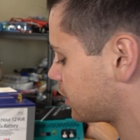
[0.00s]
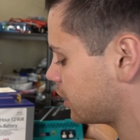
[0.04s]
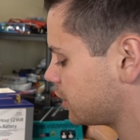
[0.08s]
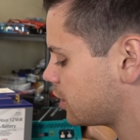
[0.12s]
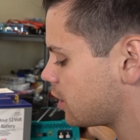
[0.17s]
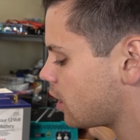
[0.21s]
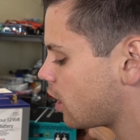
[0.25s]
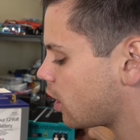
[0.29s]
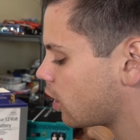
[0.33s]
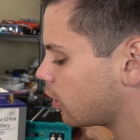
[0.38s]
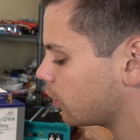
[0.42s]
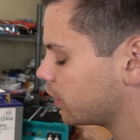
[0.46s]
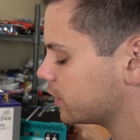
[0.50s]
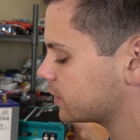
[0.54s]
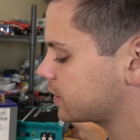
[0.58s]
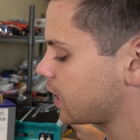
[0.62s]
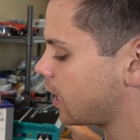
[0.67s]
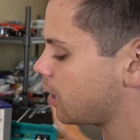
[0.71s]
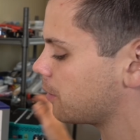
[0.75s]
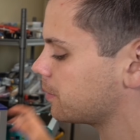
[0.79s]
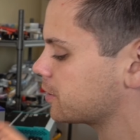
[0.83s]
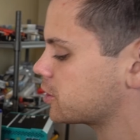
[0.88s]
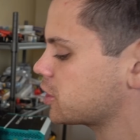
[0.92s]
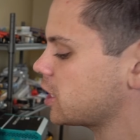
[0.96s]
to know is
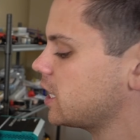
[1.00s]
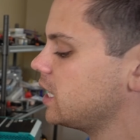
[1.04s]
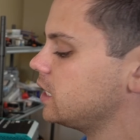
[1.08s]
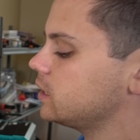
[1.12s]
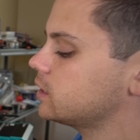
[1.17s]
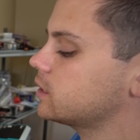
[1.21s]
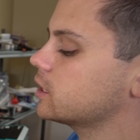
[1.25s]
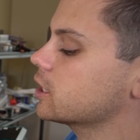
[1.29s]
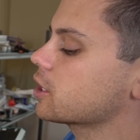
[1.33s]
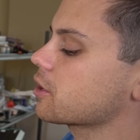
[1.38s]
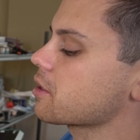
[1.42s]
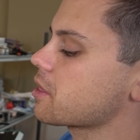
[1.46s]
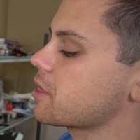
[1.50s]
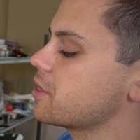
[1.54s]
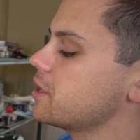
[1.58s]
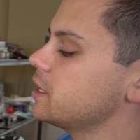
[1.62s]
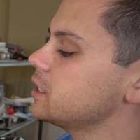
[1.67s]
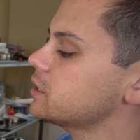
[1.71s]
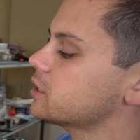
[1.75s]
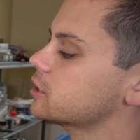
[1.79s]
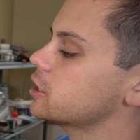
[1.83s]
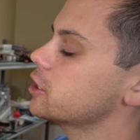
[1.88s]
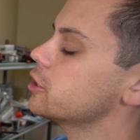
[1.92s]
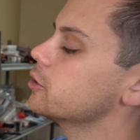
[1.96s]
how much easier
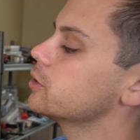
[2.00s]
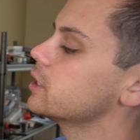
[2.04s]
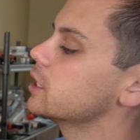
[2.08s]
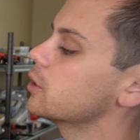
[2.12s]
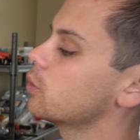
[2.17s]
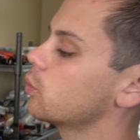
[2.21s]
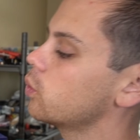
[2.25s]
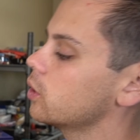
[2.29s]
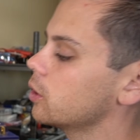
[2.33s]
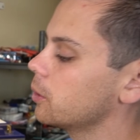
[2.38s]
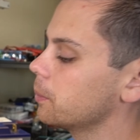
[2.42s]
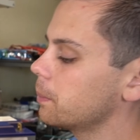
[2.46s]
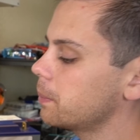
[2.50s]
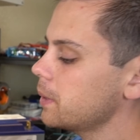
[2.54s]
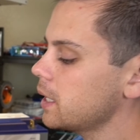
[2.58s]
this unit will